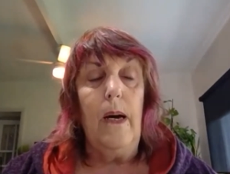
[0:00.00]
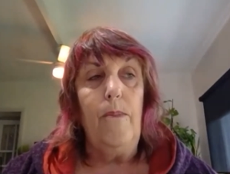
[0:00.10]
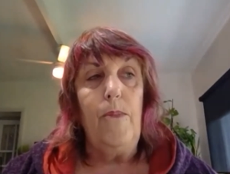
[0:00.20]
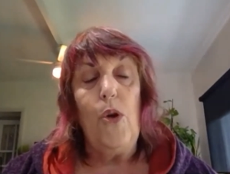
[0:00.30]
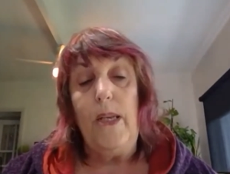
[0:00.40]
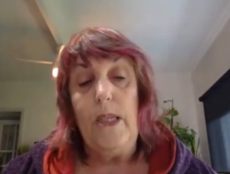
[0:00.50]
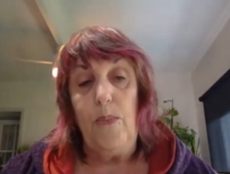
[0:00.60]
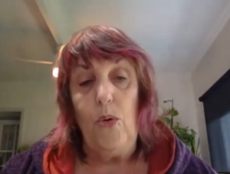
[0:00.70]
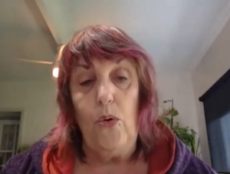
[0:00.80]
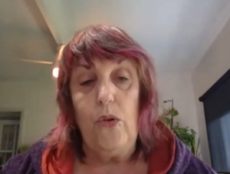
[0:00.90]

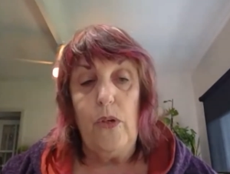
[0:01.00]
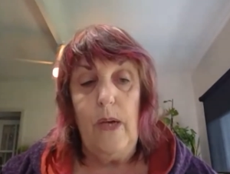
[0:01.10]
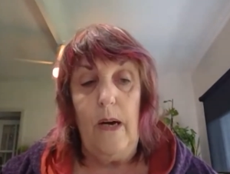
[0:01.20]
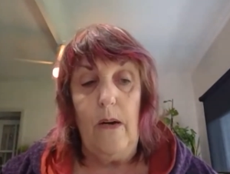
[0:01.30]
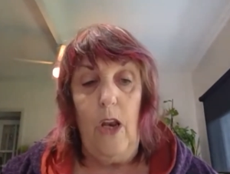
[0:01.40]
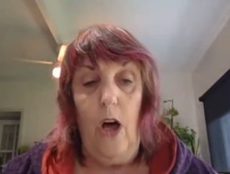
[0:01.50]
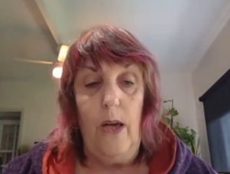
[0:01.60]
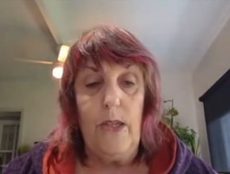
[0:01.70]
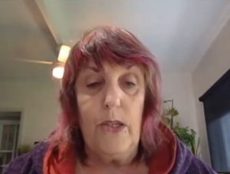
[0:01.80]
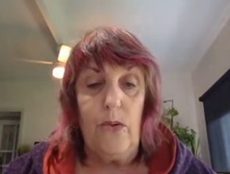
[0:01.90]
transport our
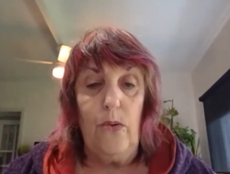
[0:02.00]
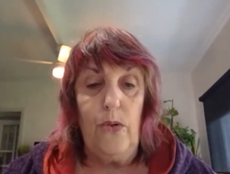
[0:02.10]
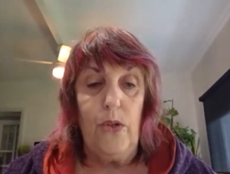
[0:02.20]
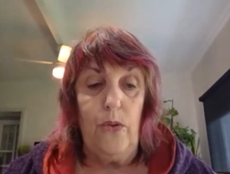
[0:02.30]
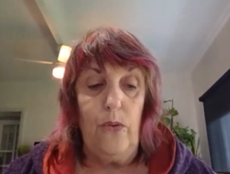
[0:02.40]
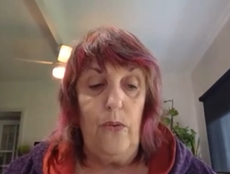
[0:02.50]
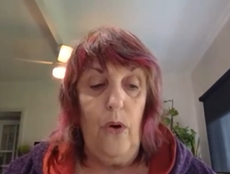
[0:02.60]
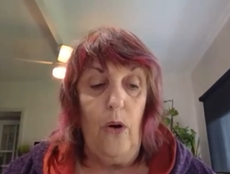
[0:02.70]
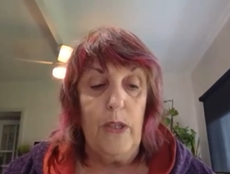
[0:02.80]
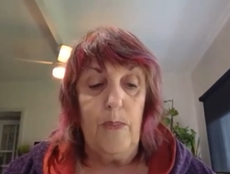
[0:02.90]
clients through to
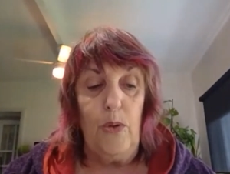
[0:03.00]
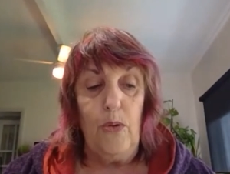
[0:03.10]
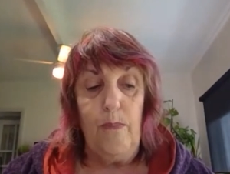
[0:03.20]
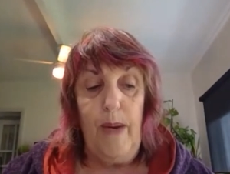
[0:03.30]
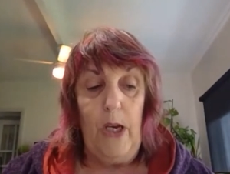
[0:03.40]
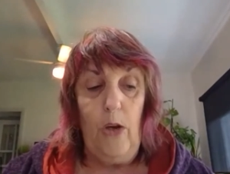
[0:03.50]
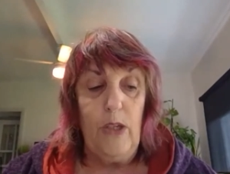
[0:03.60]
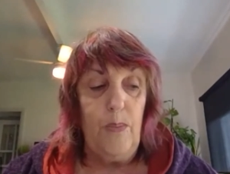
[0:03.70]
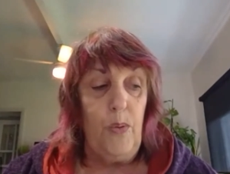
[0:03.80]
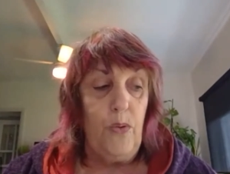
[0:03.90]
main
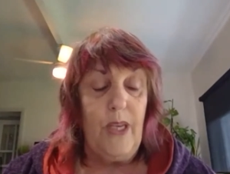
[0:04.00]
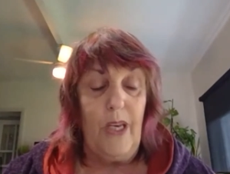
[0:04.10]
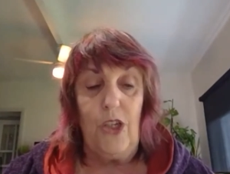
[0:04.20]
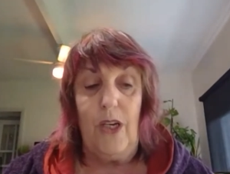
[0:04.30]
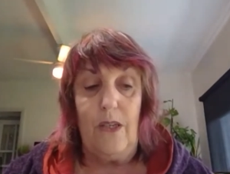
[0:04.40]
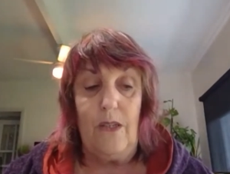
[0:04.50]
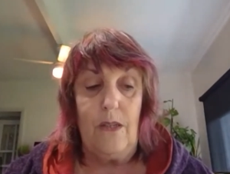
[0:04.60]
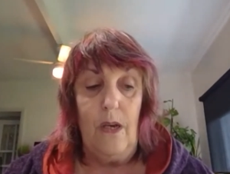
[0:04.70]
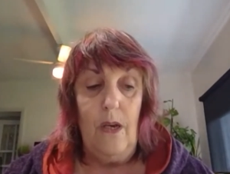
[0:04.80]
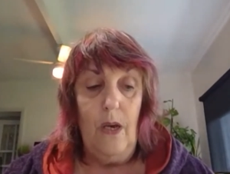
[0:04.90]
hospitals such
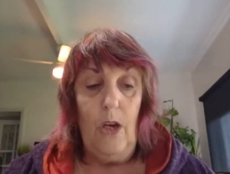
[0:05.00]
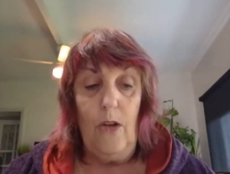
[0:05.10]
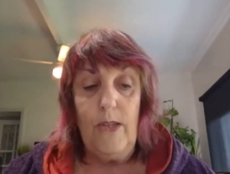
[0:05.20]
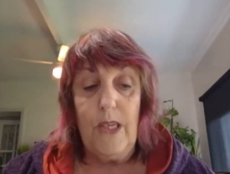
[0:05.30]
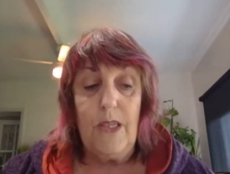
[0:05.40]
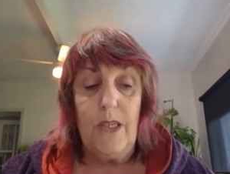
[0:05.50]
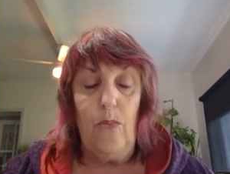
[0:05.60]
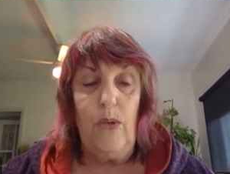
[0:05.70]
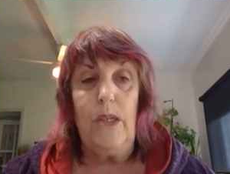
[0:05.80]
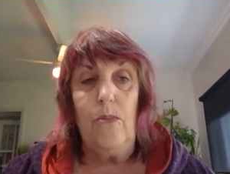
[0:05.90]
as
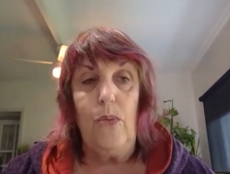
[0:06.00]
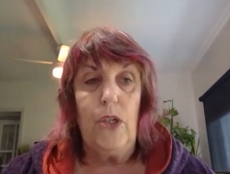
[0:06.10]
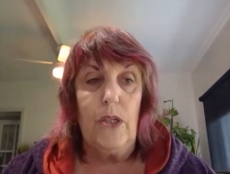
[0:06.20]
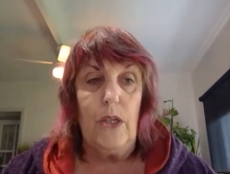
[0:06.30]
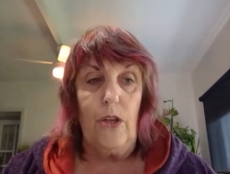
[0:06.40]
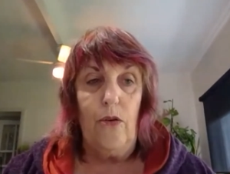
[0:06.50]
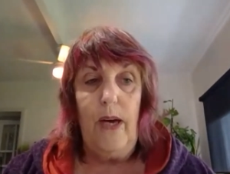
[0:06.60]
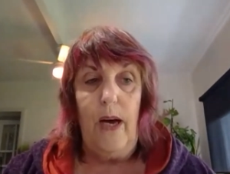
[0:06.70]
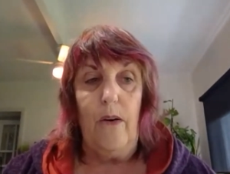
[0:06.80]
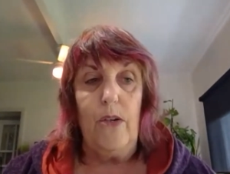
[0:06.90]
Launceston, which is a
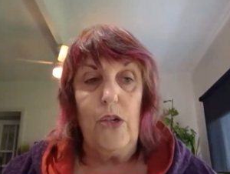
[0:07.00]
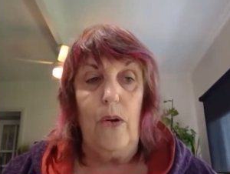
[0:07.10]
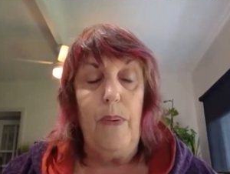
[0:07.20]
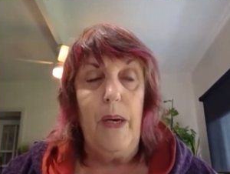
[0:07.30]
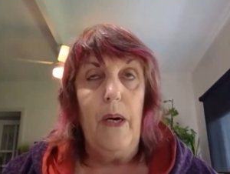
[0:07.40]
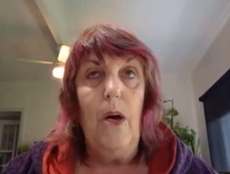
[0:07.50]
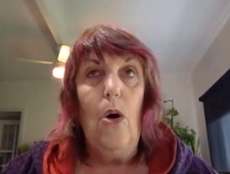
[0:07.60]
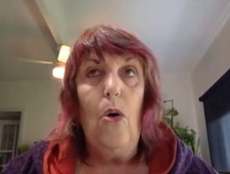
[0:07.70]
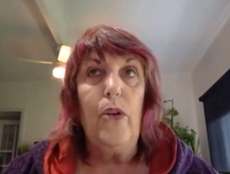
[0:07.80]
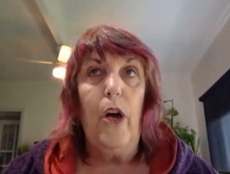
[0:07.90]
3-hour trip,
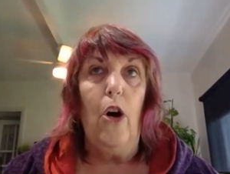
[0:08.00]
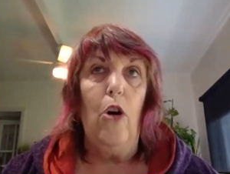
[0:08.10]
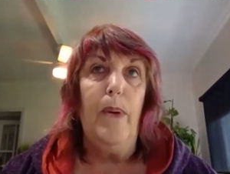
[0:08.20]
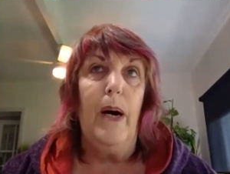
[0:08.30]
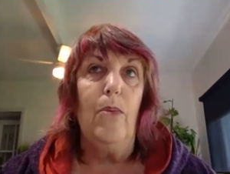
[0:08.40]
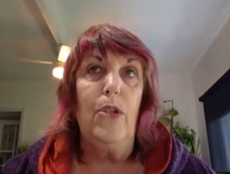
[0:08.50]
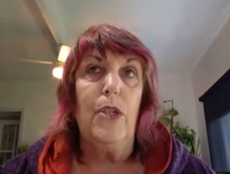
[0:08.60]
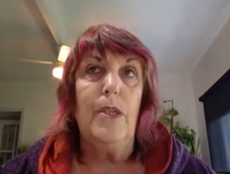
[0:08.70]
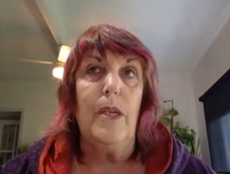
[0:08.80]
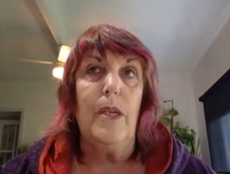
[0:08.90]
or to Hobart,
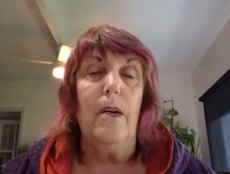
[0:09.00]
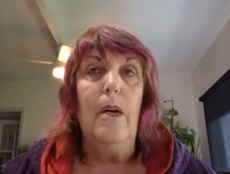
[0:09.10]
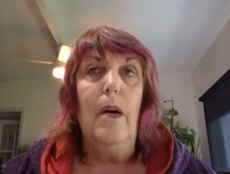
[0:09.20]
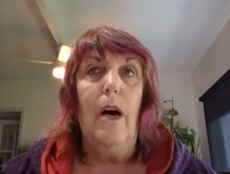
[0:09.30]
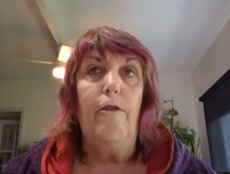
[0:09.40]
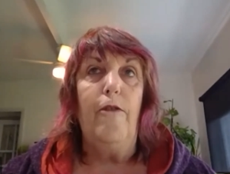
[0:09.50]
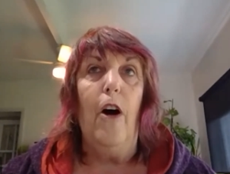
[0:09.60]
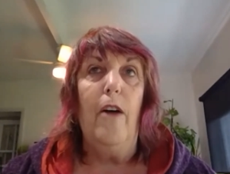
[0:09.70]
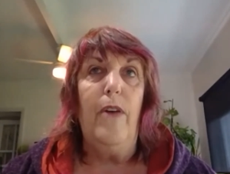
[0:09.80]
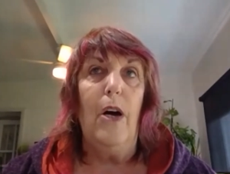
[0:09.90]
which is a
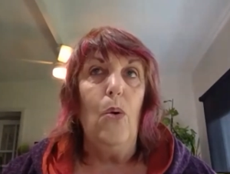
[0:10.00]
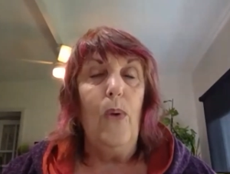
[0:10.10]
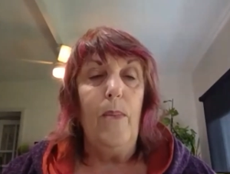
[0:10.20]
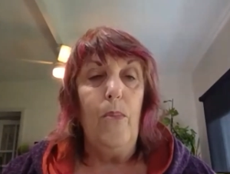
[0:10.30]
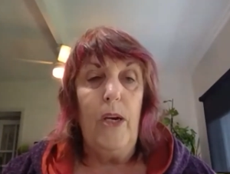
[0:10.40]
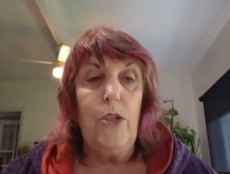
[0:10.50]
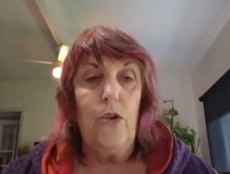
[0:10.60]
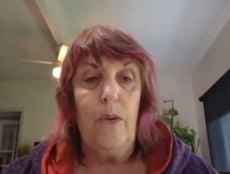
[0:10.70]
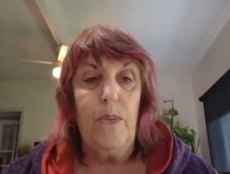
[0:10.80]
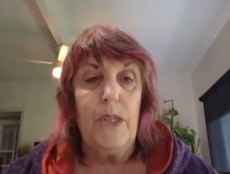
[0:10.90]
5-hour one-way
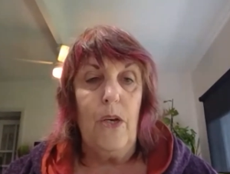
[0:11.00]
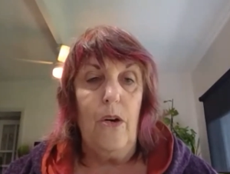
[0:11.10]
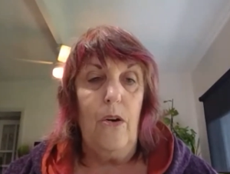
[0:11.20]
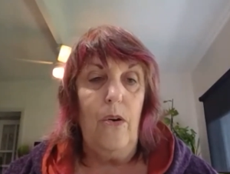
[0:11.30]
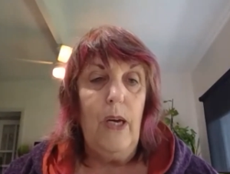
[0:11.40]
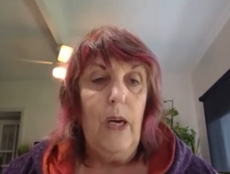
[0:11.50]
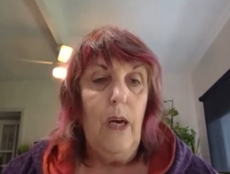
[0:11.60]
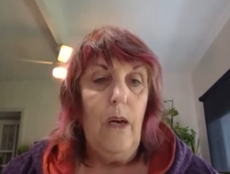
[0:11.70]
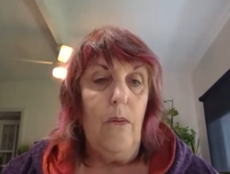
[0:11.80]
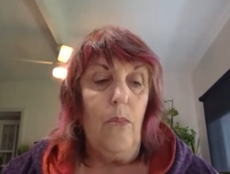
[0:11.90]
trip. So
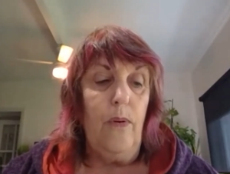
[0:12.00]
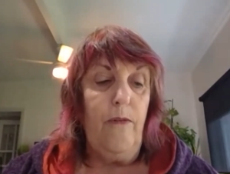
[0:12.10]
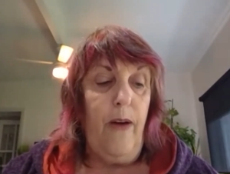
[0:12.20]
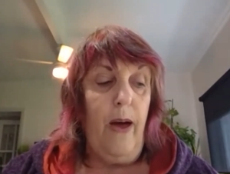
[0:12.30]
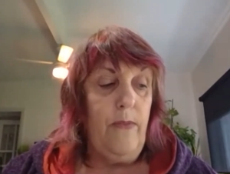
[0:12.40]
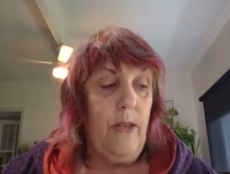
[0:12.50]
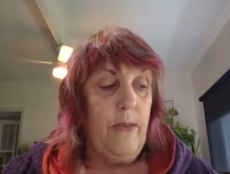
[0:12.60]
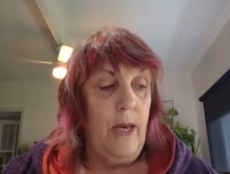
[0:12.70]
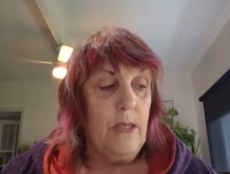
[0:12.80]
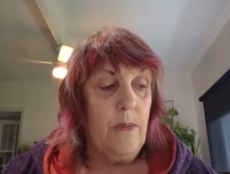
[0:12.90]
we found
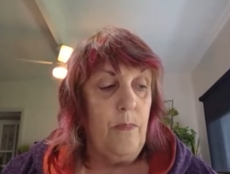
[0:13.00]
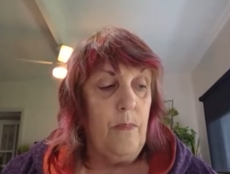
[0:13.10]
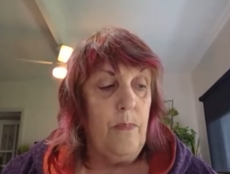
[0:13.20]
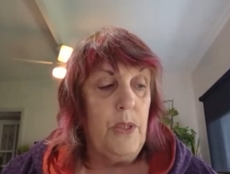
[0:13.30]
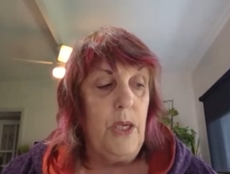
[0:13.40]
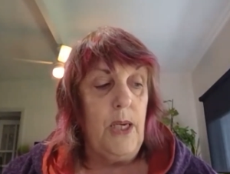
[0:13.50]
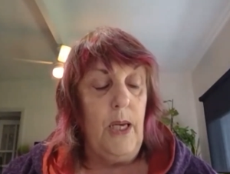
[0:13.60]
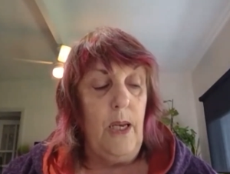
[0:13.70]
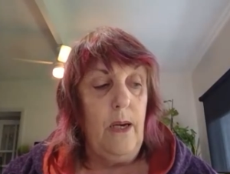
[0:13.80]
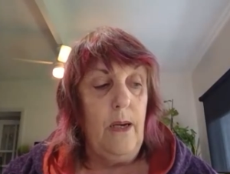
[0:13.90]
that
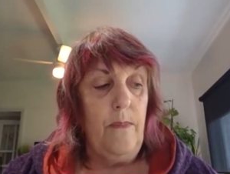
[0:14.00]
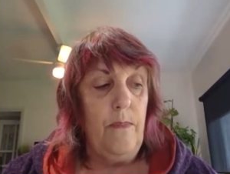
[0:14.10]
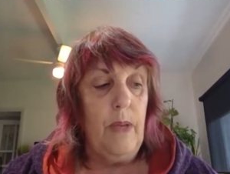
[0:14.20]
particular